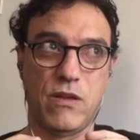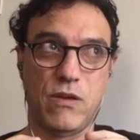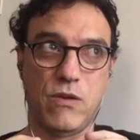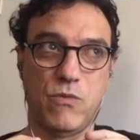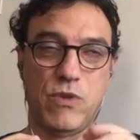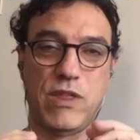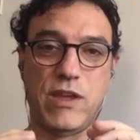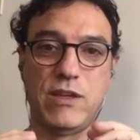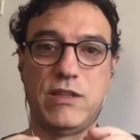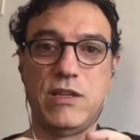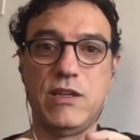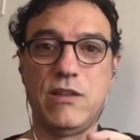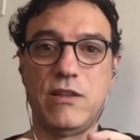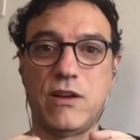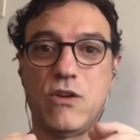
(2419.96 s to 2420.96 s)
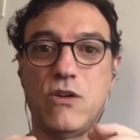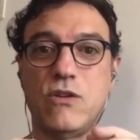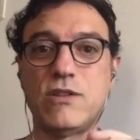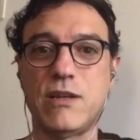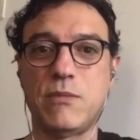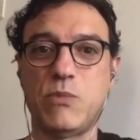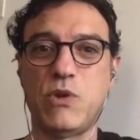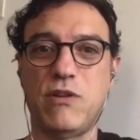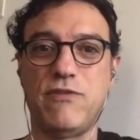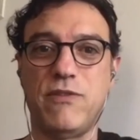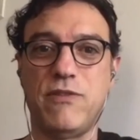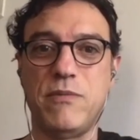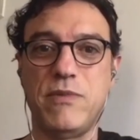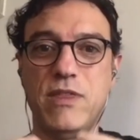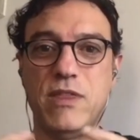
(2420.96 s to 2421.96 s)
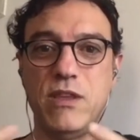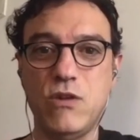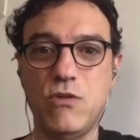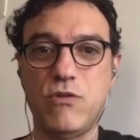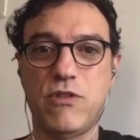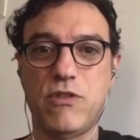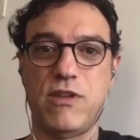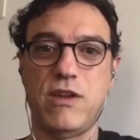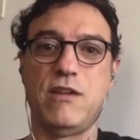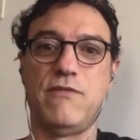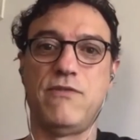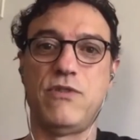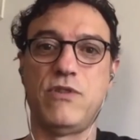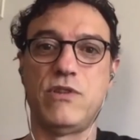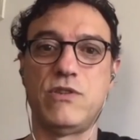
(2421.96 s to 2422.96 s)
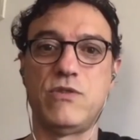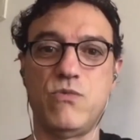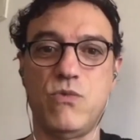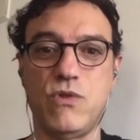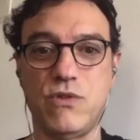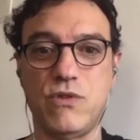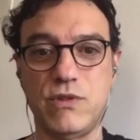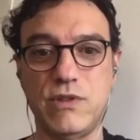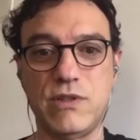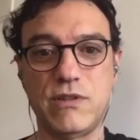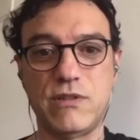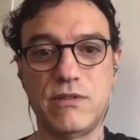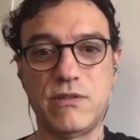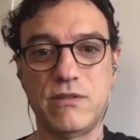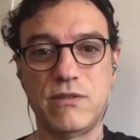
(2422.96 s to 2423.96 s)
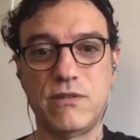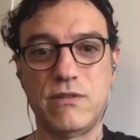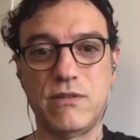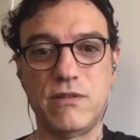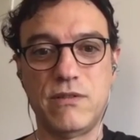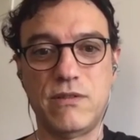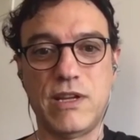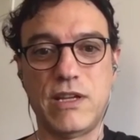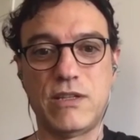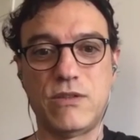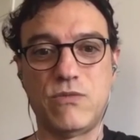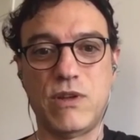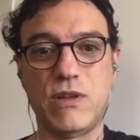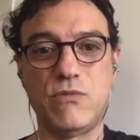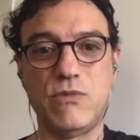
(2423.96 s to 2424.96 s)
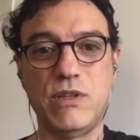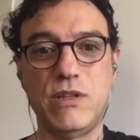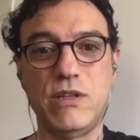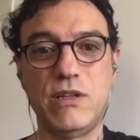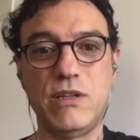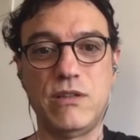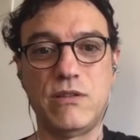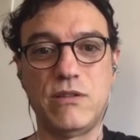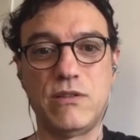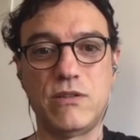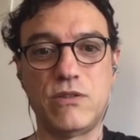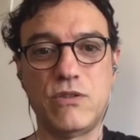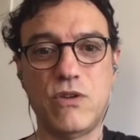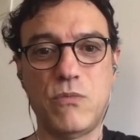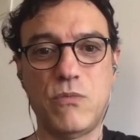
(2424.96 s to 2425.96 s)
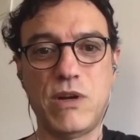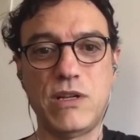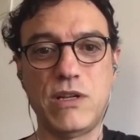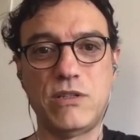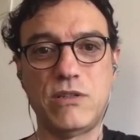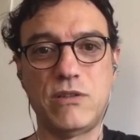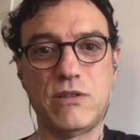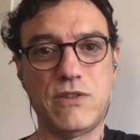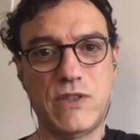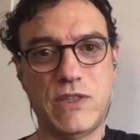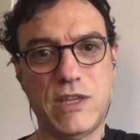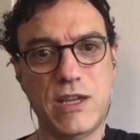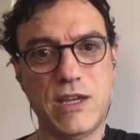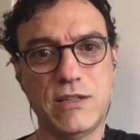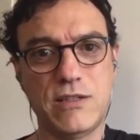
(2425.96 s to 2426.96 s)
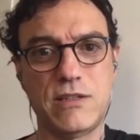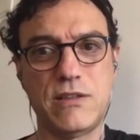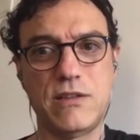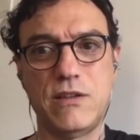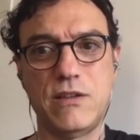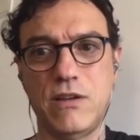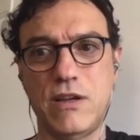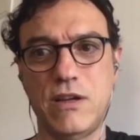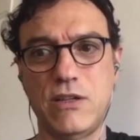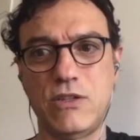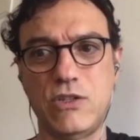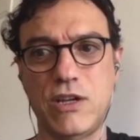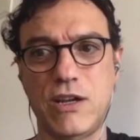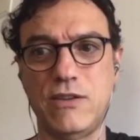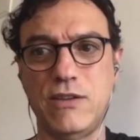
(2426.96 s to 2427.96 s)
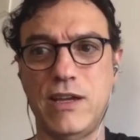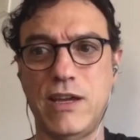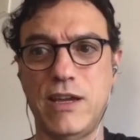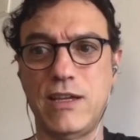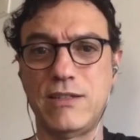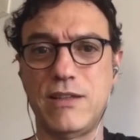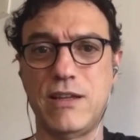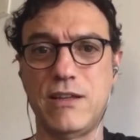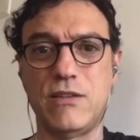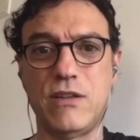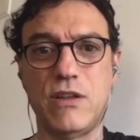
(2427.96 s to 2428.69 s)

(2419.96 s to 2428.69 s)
with the idea, the concept of a new thing for this world. That's what we need. So much things a child has that